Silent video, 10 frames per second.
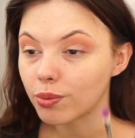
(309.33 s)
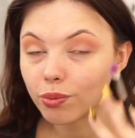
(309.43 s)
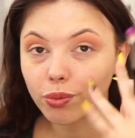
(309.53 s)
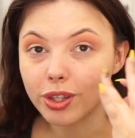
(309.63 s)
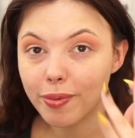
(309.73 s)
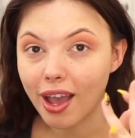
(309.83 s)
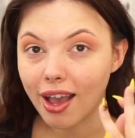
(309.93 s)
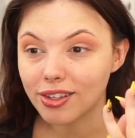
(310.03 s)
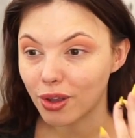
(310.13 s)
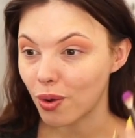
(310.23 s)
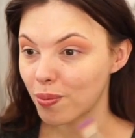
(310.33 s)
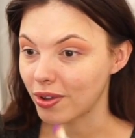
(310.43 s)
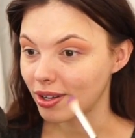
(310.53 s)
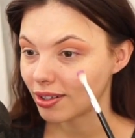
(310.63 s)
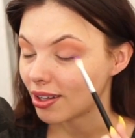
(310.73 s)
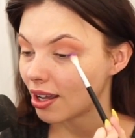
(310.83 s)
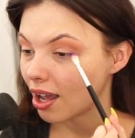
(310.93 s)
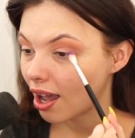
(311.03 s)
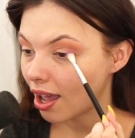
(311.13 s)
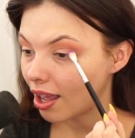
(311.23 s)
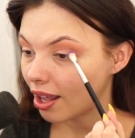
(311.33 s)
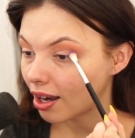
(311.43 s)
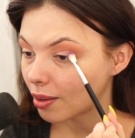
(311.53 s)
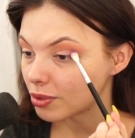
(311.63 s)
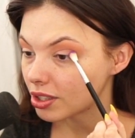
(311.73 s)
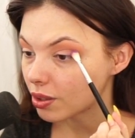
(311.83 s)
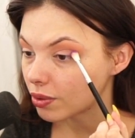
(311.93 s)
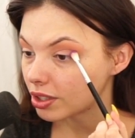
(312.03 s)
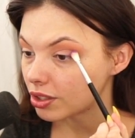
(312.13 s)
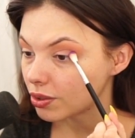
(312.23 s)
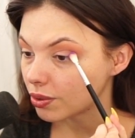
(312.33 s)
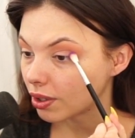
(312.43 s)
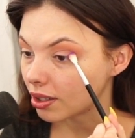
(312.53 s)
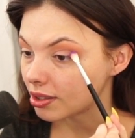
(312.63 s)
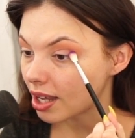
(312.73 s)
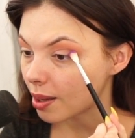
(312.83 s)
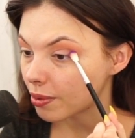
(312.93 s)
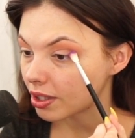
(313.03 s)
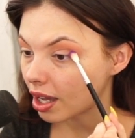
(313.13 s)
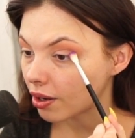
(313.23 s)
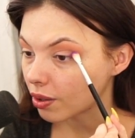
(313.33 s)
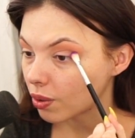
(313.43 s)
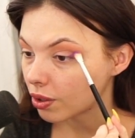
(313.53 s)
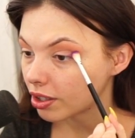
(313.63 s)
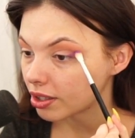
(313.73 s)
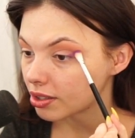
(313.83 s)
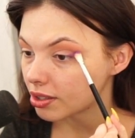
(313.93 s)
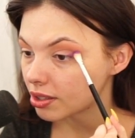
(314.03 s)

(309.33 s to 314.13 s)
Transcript: with my eyes open. And I'm just going to dab on the outer corners